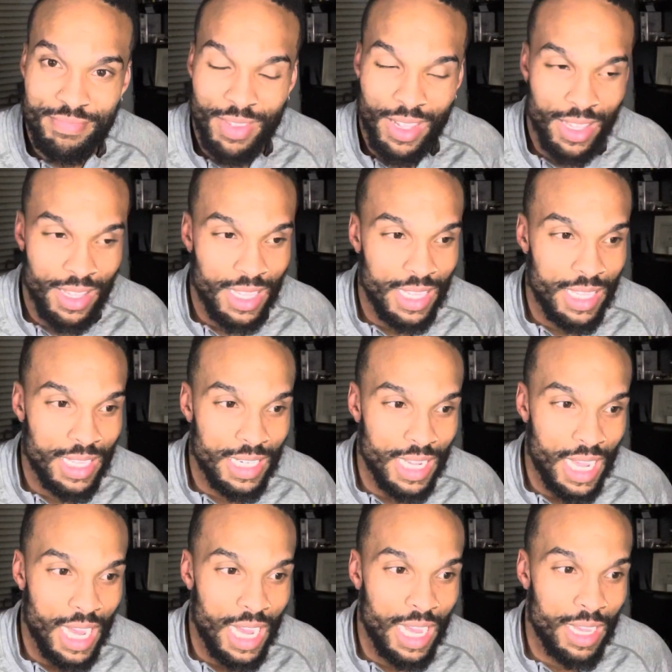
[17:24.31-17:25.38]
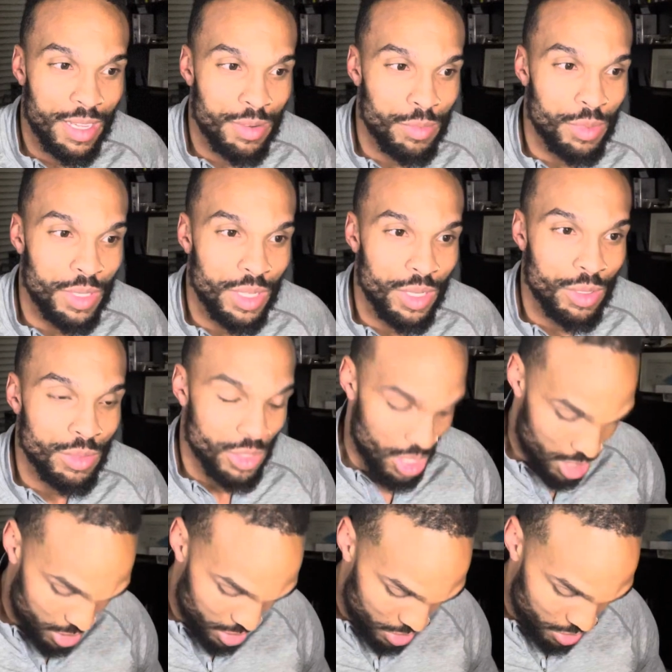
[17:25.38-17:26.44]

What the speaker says: and I will talk to